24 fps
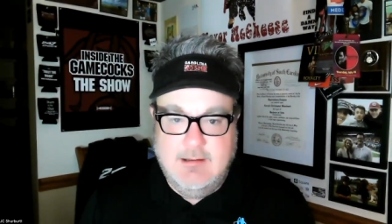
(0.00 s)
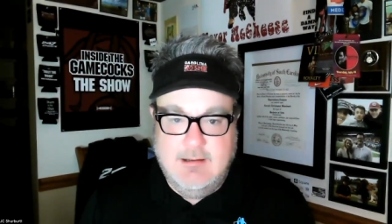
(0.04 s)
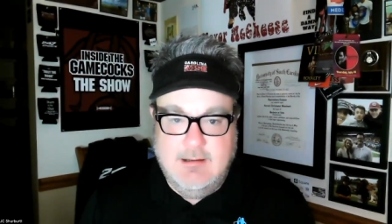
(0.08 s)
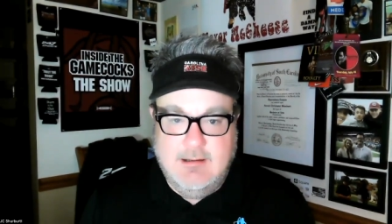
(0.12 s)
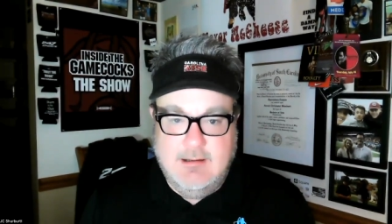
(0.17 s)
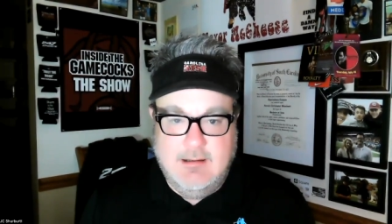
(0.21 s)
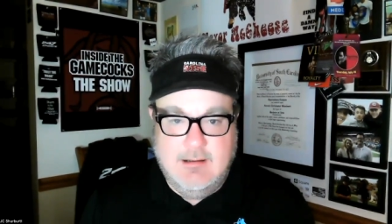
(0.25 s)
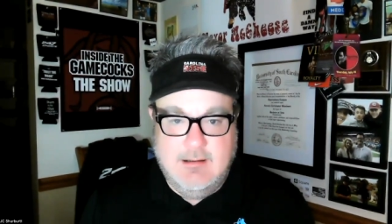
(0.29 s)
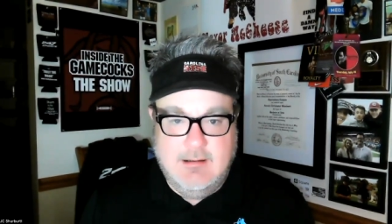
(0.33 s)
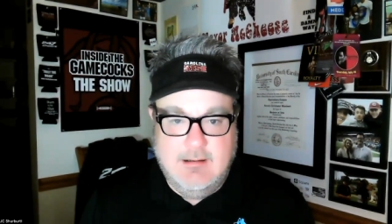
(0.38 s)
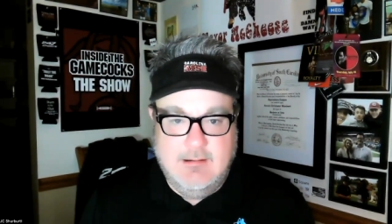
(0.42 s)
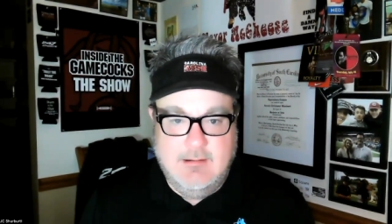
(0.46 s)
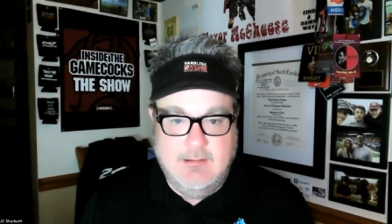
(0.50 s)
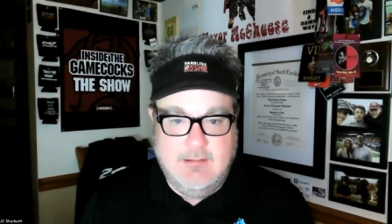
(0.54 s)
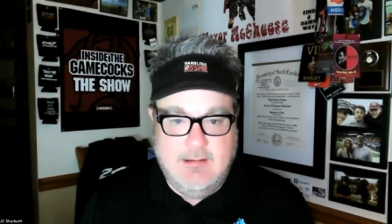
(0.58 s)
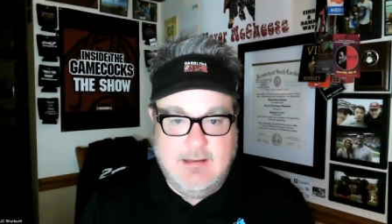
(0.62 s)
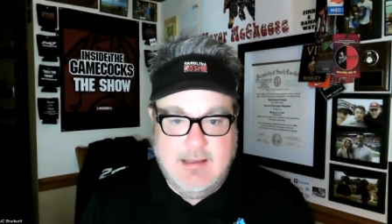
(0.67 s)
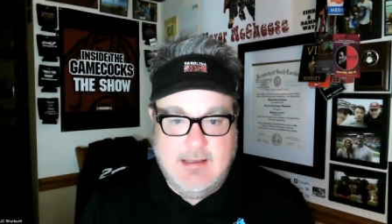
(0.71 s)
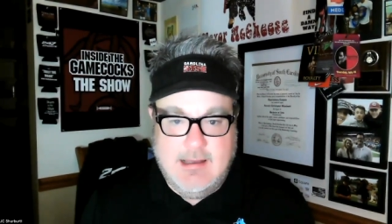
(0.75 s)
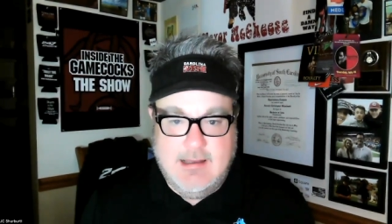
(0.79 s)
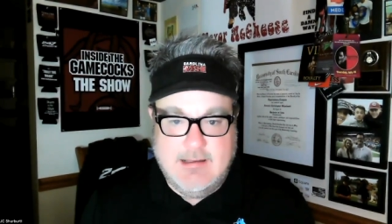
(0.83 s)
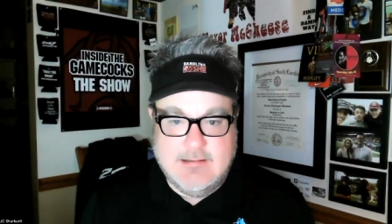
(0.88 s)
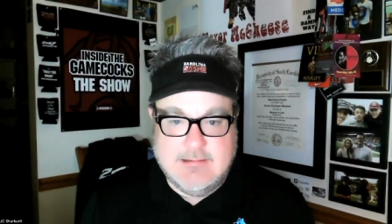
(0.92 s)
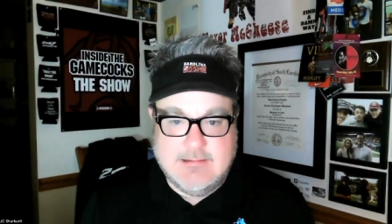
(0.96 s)
uh,
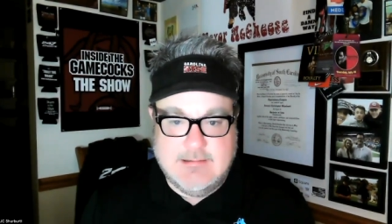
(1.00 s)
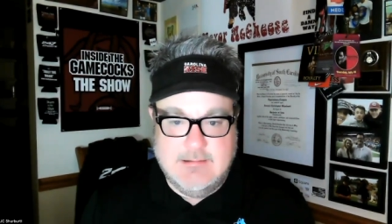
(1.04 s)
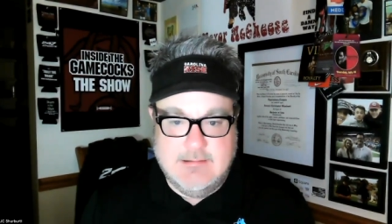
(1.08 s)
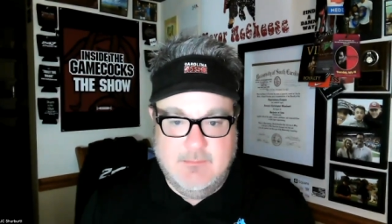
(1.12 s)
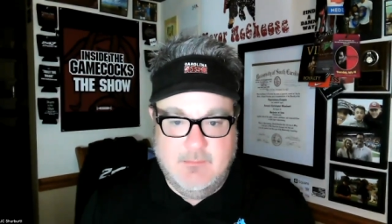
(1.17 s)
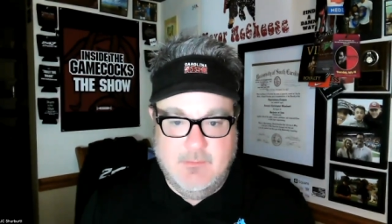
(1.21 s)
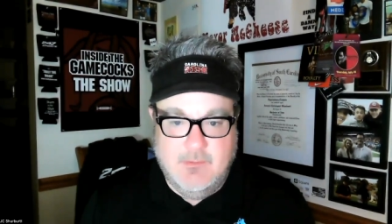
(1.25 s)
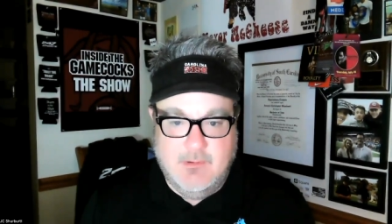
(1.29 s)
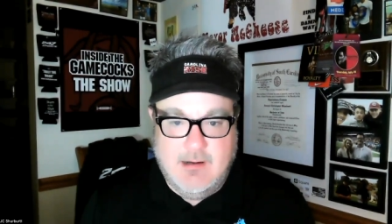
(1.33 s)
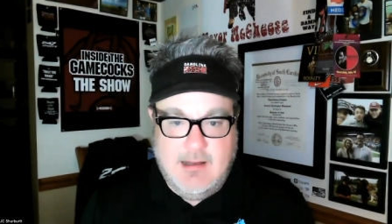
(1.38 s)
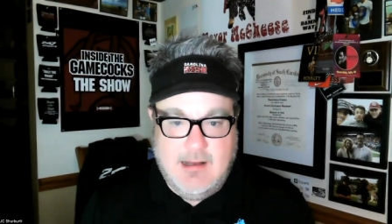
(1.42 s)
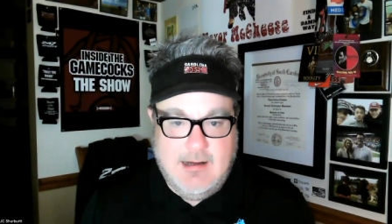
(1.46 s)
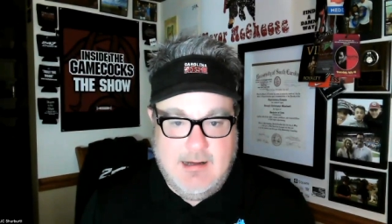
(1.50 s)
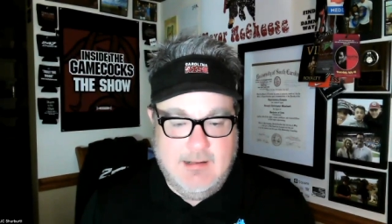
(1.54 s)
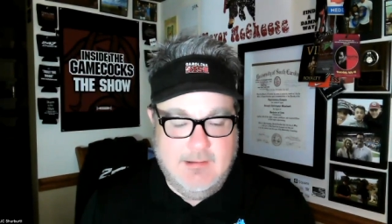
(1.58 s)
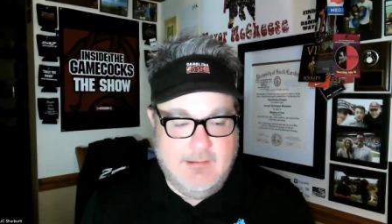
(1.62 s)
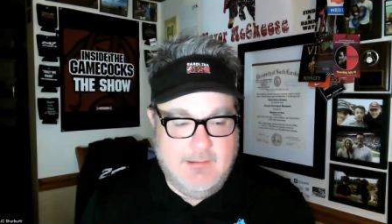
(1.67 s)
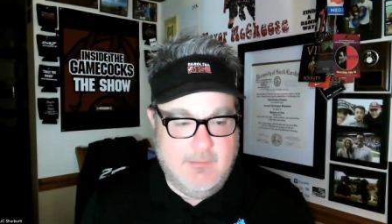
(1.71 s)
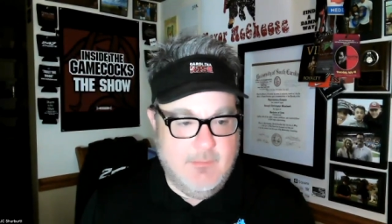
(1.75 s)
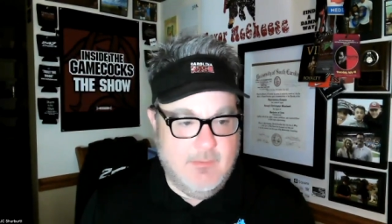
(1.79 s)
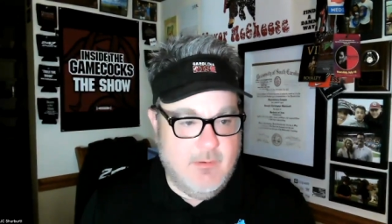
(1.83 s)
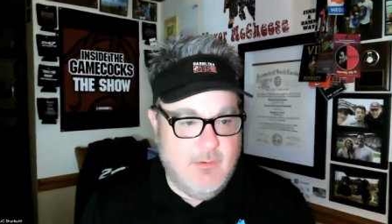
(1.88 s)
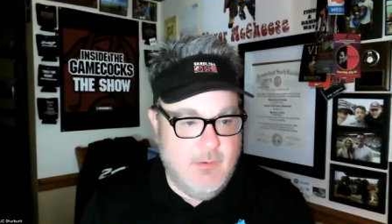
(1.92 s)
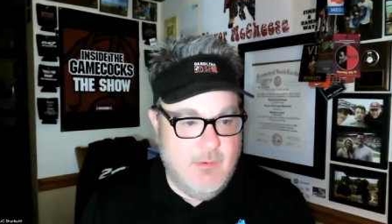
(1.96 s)
guys that were
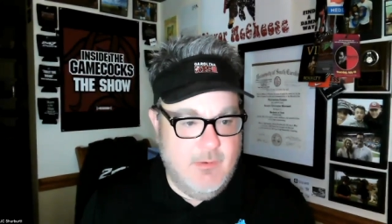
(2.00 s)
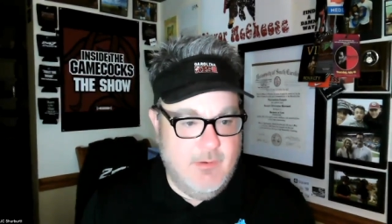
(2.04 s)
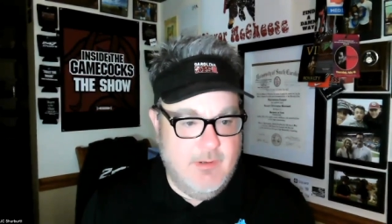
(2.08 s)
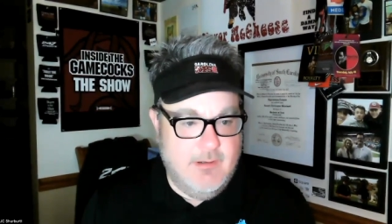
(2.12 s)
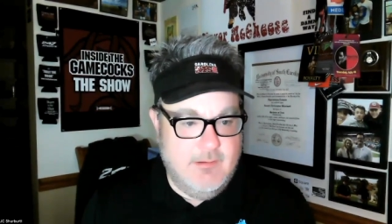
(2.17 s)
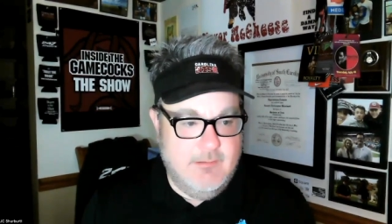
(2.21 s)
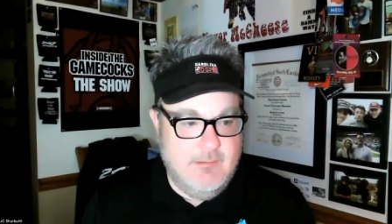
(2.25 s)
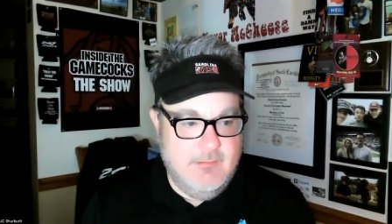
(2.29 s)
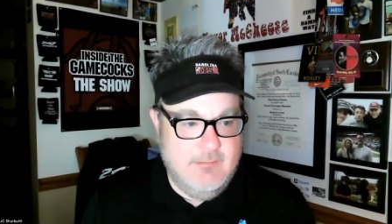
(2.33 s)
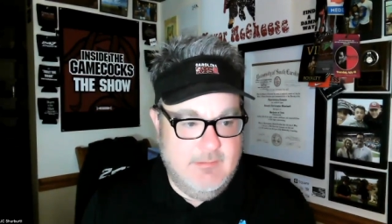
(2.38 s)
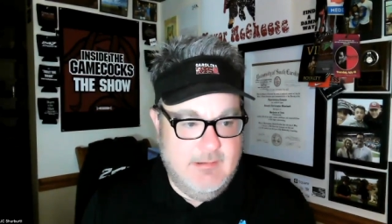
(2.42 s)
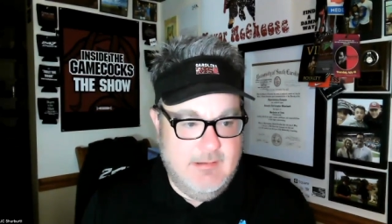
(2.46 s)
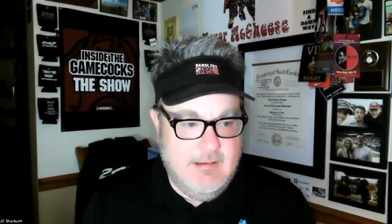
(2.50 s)
highly recruited.